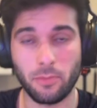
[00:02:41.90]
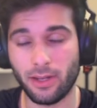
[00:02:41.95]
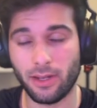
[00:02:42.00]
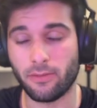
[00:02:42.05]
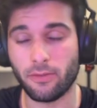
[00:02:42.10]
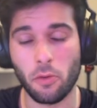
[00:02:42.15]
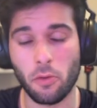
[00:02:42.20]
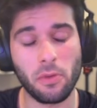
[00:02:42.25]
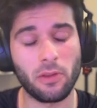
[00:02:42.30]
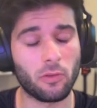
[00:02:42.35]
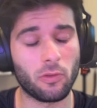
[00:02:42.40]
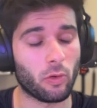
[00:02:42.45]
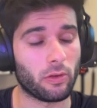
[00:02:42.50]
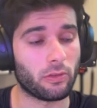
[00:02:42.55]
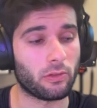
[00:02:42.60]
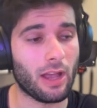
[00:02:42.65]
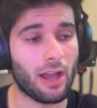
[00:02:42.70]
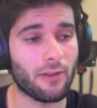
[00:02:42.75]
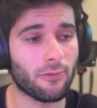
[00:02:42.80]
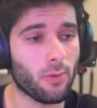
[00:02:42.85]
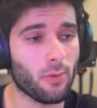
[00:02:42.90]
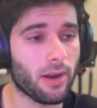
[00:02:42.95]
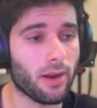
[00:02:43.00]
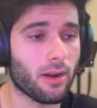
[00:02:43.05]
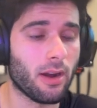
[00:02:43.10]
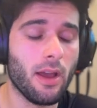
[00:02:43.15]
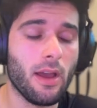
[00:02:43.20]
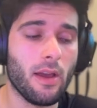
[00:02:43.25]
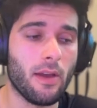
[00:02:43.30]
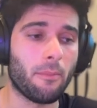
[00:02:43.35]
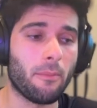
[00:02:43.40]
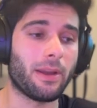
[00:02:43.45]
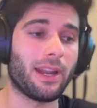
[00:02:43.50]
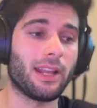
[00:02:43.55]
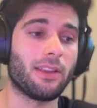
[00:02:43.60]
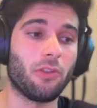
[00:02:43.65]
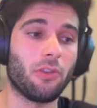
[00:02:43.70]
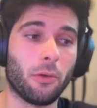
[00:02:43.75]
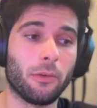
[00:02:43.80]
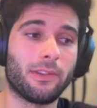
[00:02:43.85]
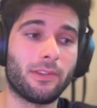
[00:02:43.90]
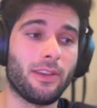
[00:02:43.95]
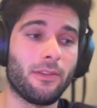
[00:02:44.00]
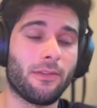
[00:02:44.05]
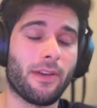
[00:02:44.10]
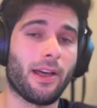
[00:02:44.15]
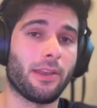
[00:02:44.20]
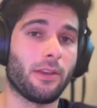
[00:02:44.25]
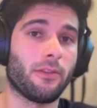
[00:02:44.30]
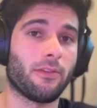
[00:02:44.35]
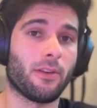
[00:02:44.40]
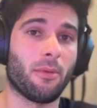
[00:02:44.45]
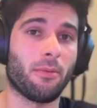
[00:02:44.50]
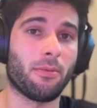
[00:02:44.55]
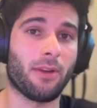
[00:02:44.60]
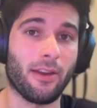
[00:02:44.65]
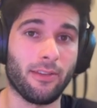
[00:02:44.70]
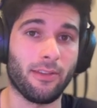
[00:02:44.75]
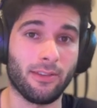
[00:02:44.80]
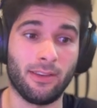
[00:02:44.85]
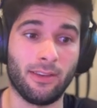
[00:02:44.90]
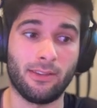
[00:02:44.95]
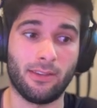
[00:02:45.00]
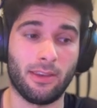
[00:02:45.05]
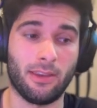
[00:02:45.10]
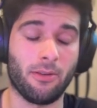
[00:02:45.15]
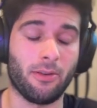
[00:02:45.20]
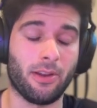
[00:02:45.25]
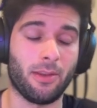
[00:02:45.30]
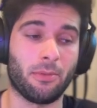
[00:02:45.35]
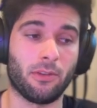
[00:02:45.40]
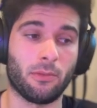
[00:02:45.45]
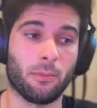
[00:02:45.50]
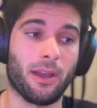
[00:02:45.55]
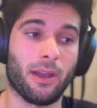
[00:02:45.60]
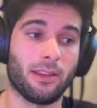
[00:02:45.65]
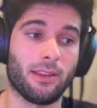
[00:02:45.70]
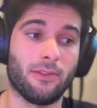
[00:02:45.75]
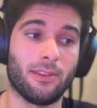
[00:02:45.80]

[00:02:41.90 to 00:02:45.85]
of open source software, but I don't see value from a privacy and security perspective to